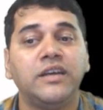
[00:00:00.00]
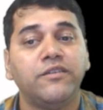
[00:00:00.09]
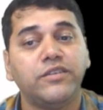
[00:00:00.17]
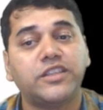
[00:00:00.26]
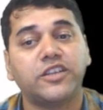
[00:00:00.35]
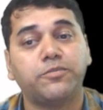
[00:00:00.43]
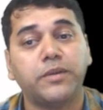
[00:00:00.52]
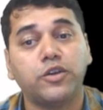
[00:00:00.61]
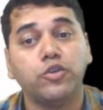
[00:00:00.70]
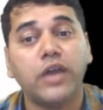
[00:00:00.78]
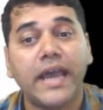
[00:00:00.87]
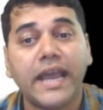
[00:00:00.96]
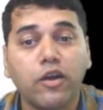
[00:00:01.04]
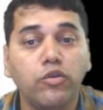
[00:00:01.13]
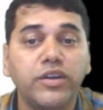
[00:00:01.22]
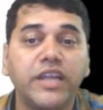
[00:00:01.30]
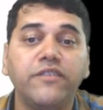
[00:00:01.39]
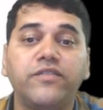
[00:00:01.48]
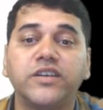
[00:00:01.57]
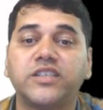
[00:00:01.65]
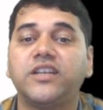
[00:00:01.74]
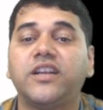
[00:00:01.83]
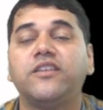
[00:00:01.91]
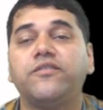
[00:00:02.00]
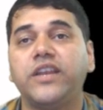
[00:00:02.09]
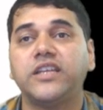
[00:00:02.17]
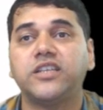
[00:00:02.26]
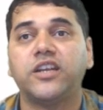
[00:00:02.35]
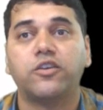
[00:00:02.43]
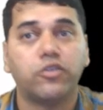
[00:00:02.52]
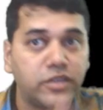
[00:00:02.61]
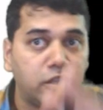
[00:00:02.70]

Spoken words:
with respect to the accounting function and the financial records?